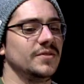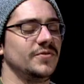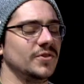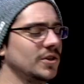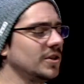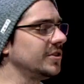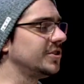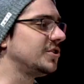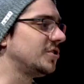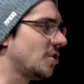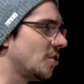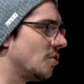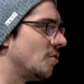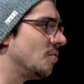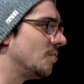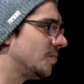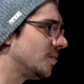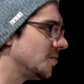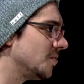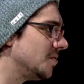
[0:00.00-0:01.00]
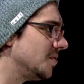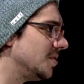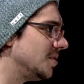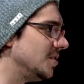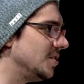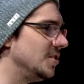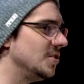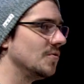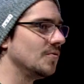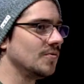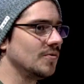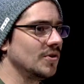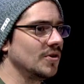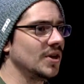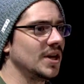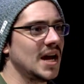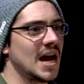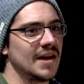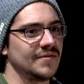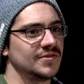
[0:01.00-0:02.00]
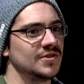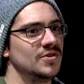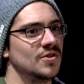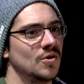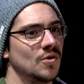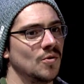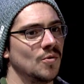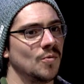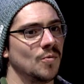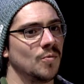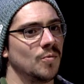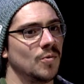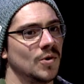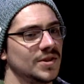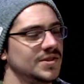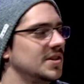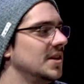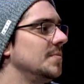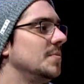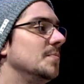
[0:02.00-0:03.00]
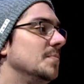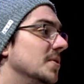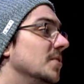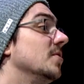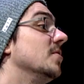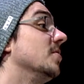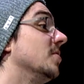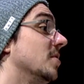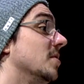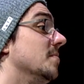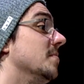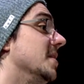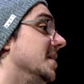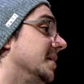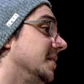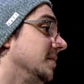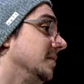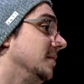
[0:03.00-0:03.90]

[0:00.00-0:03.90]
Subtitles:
if you're going to start home brewing, you really have to know what type of beer you're going to make.